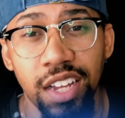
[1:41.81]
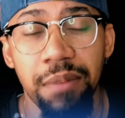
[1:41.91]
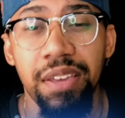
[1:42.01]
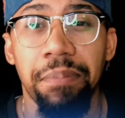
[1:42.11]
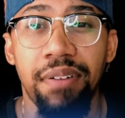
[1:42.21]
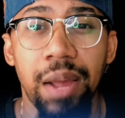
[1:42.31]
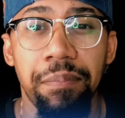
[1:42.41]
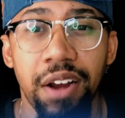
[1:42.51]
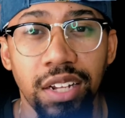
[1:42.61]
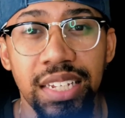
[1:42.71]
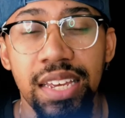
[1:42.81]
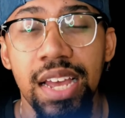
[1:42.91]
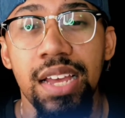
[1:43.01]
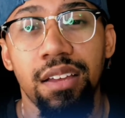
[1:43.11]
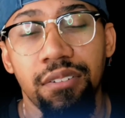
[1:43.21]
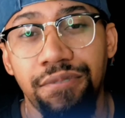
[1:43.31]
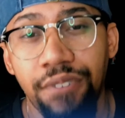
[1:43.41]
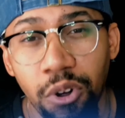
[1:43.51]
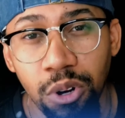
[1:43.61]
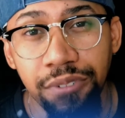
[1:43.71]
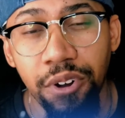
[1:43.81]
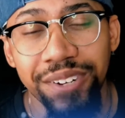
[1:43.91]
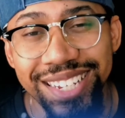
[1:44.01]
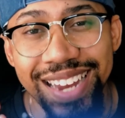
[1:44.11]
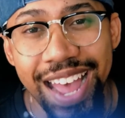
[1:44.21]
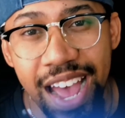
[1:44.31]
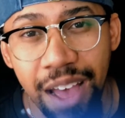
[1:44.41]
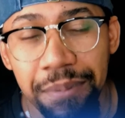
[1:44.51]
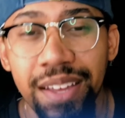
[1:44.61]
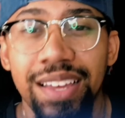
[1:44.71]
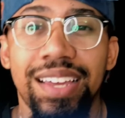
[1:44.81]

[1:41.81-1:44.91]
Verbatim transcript: going to be a primarily photo focused app.